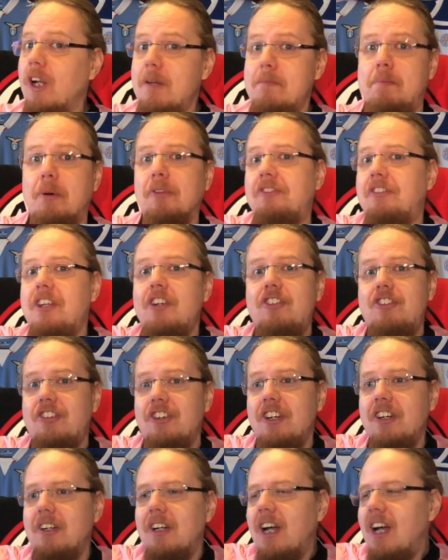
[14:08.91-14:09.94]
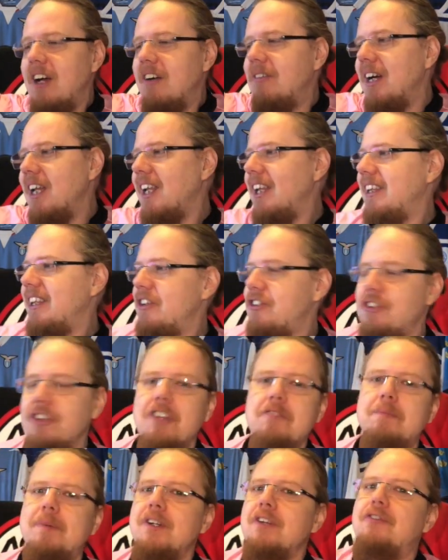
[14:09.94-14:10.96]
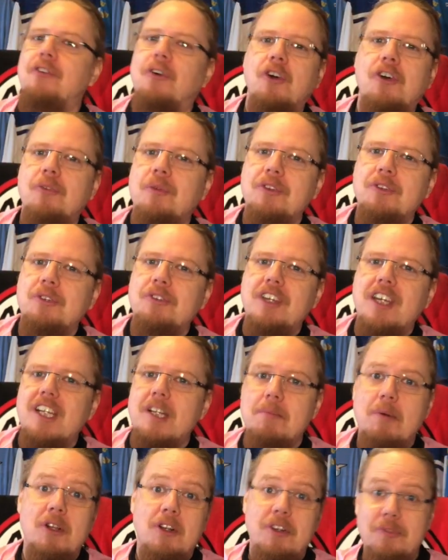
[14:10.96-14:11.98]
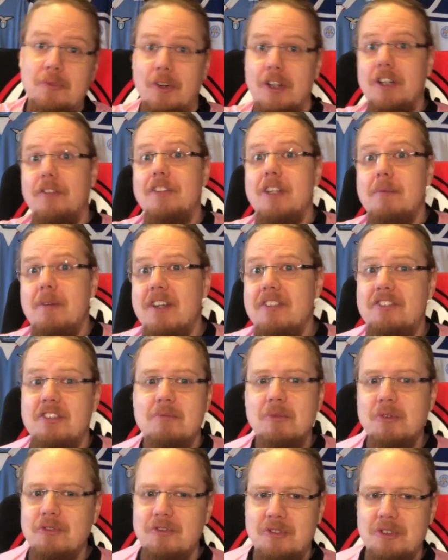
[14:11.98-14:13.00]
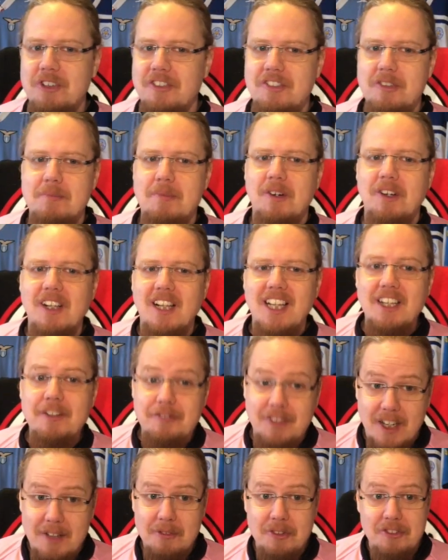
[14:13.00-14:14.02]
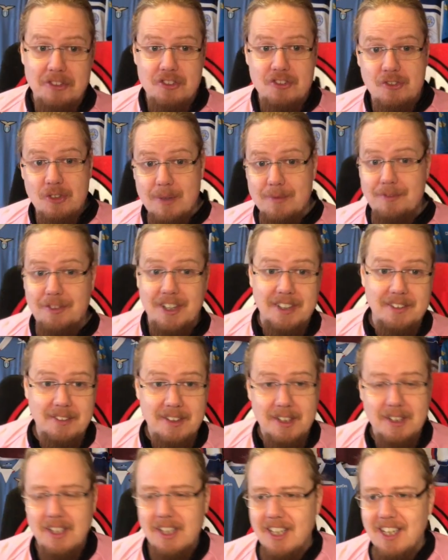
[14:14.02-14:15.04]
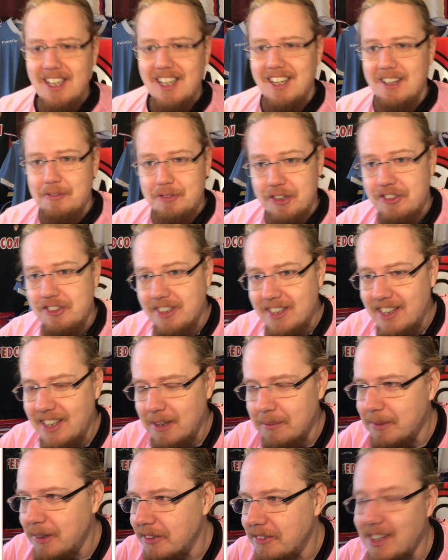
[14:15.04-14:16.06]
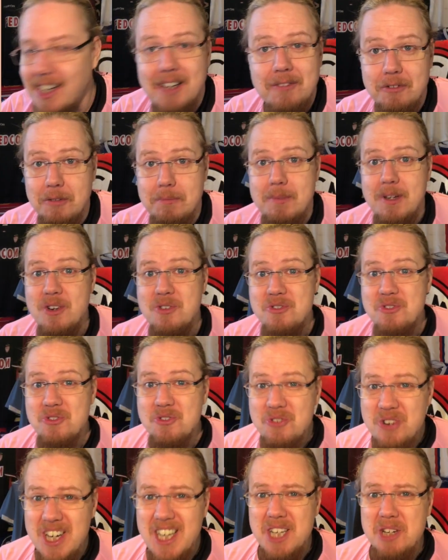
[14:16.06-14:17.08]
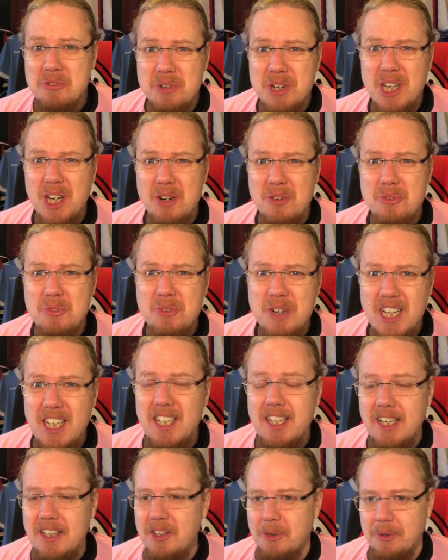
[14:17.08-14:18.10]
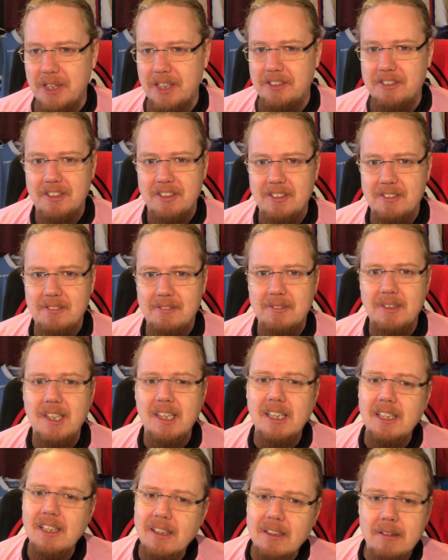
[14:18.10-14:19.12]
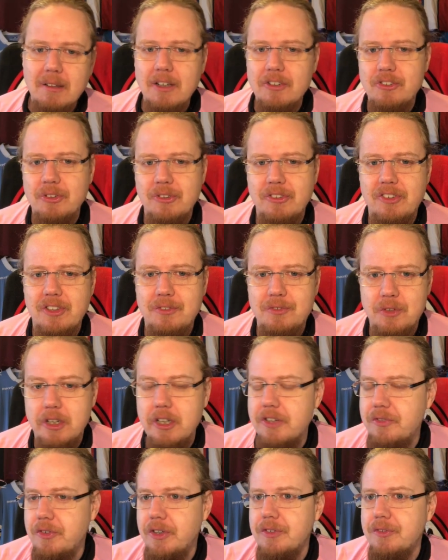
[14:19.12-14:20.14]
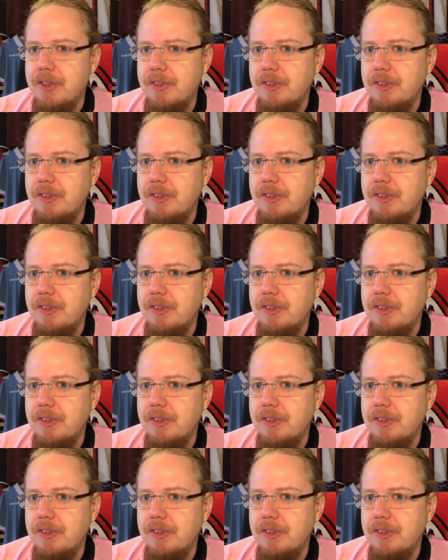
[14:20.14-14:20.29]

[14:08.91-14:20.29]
in position. Well, there should have been a fourth one to take the ball, and one of them has to move towards the ball. If I was a Sturm fan, fortunately I'm not, I would be really, really, really annoyed well, I shouldn't say first for